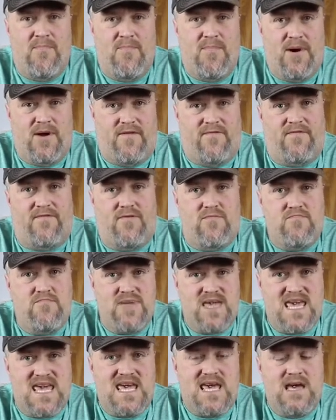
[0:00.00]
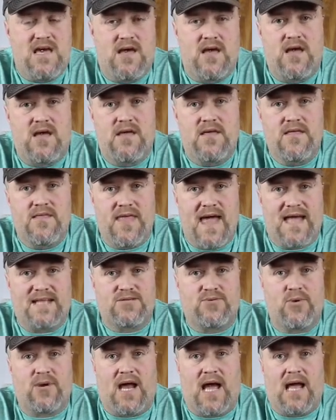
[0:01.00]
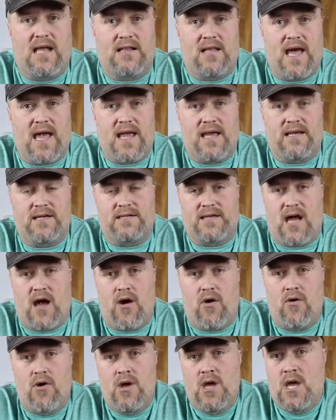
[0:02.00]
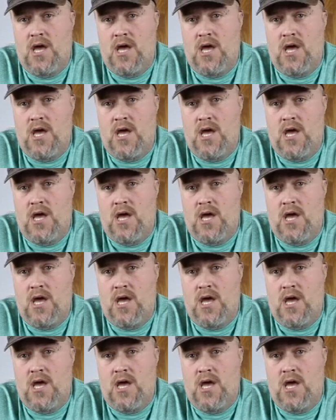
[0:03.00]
But for me, that's what I like. Now,